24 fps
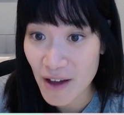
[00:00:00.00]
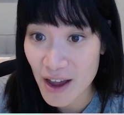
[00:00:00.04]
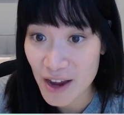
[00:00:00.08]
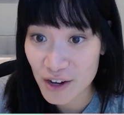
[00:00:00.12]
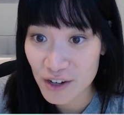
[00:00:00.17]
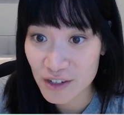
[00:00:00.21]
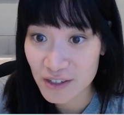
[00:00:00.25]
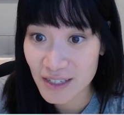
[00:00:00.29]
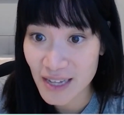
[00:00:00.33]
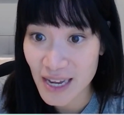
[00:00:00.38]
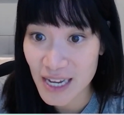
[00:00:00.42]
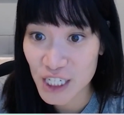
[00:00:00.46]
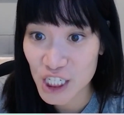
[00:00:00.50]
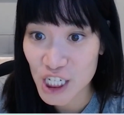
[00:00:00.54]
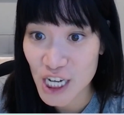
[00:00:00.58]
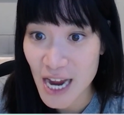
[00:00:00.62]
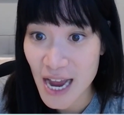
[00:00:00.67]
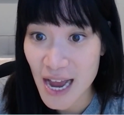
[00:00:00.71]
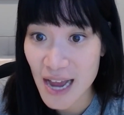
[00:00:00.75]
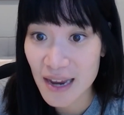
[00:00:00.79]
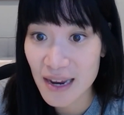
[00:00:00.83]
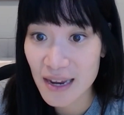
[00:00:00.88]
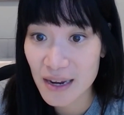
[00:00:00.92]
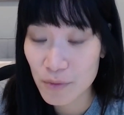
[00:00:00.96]
fireside
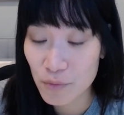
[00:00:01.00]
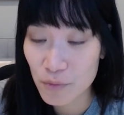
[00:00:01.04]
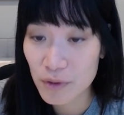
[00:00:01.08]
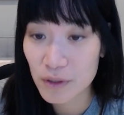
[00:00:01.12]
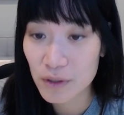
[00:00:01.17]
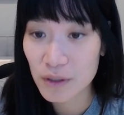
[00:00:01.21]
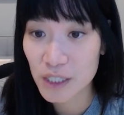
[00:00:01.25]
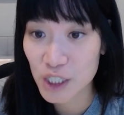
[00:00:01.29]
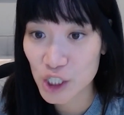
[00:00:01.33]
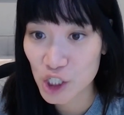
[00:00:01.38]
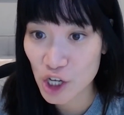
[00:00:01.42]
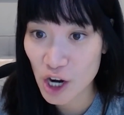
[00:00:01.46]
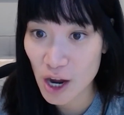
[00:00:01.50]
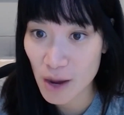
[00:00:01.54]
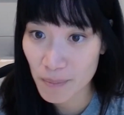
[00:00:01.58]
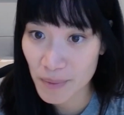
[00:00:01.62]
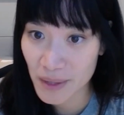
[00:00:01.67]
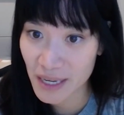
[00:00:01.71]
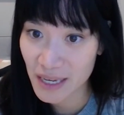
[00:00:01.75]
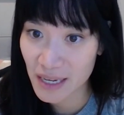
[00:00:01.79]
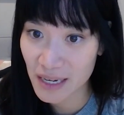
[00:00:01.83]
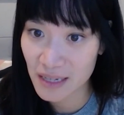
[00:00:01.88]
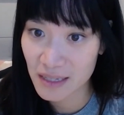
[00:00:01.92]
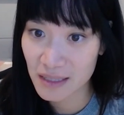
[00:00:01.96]
chat and really
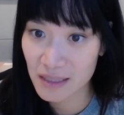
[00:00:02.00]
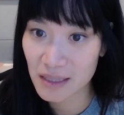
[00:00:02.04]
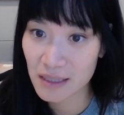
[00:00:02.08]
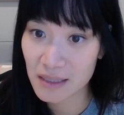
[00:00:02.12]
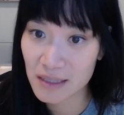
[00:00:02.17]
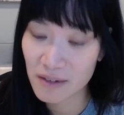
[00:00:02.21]
chopping it into